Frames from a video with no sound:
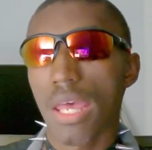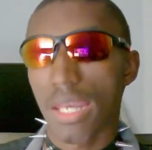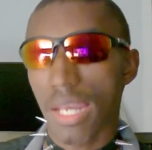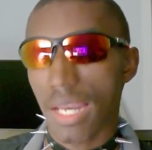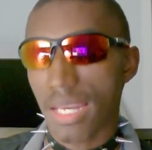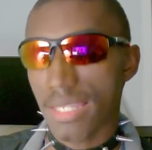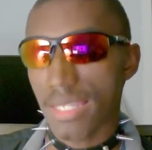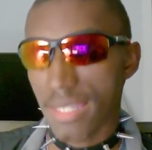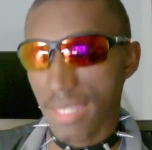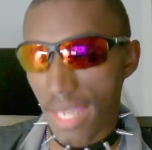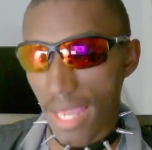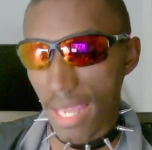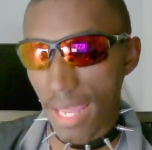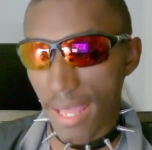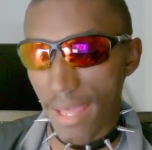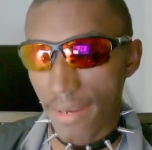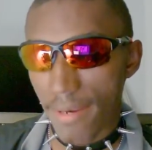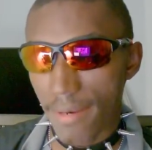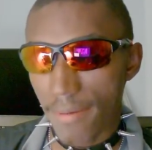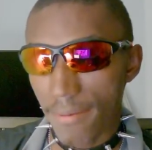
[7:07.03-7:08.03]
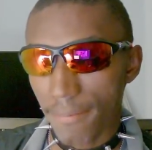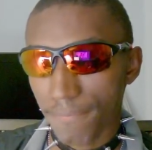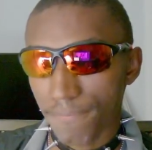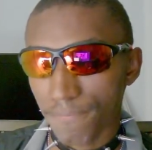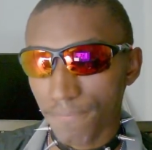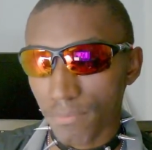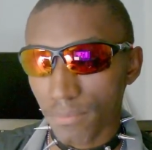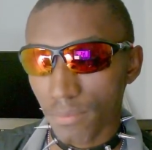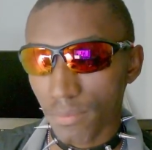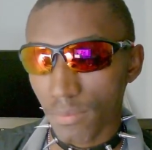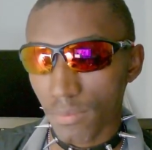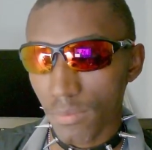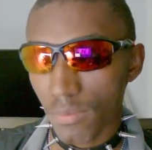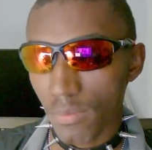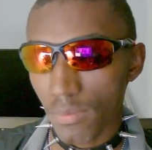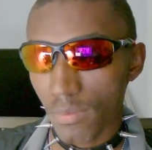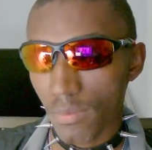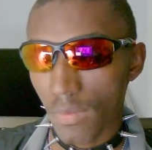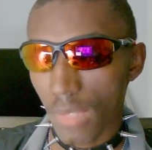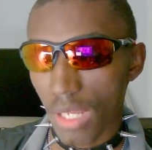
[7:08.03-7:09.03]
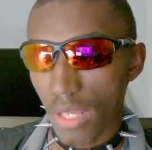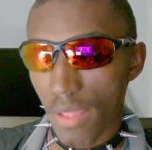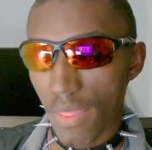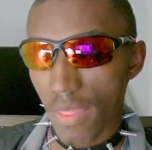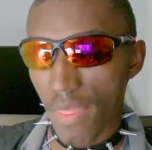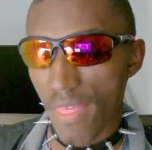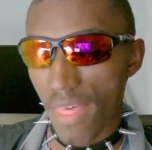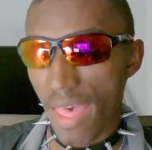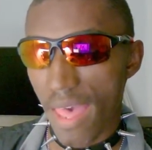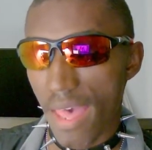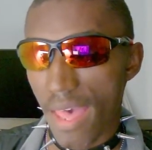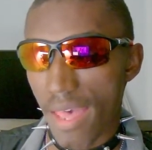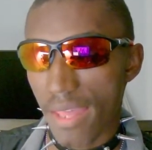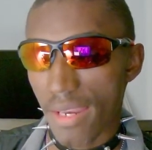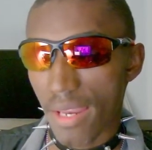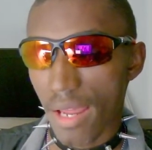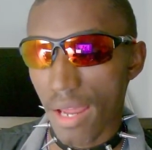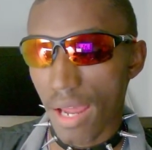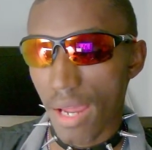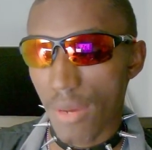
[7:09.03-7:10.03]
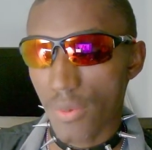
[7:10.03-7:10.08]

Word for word: And I said that